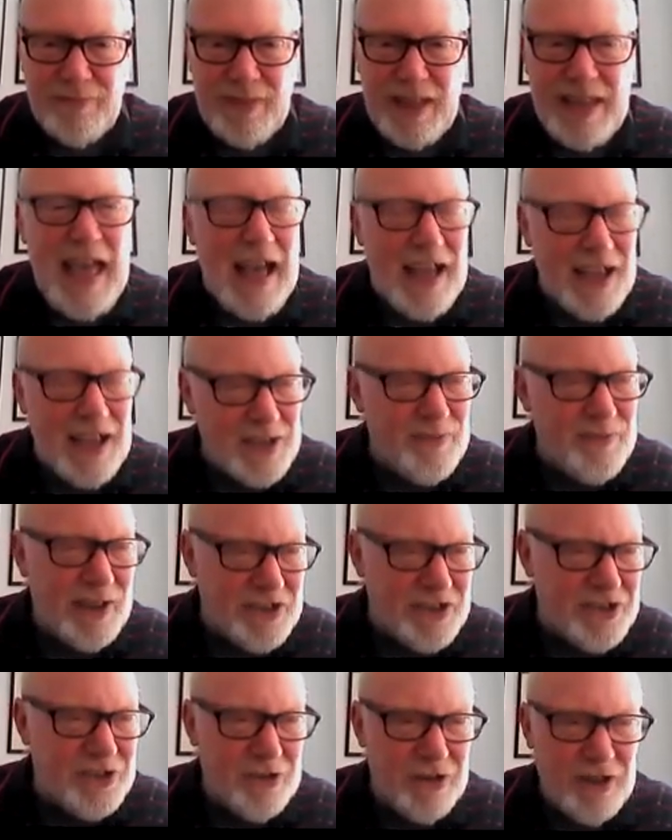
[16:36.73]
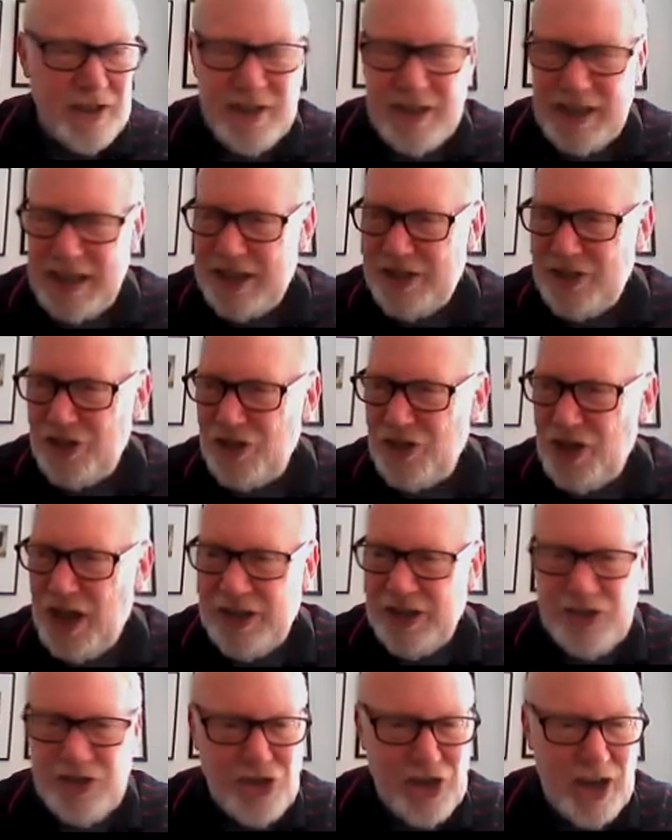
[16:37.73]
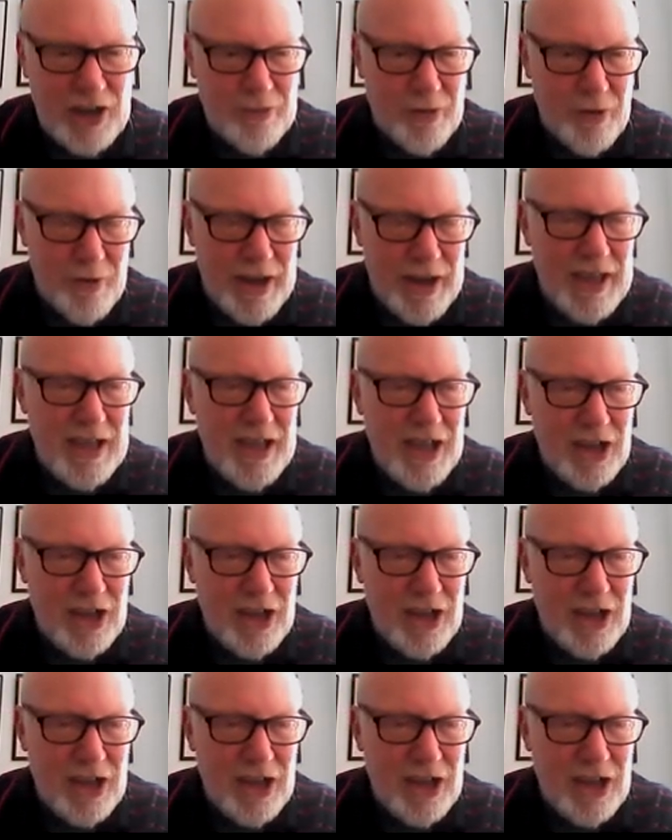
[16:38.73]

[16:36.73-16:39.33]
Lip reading: Yeah, it's faster in January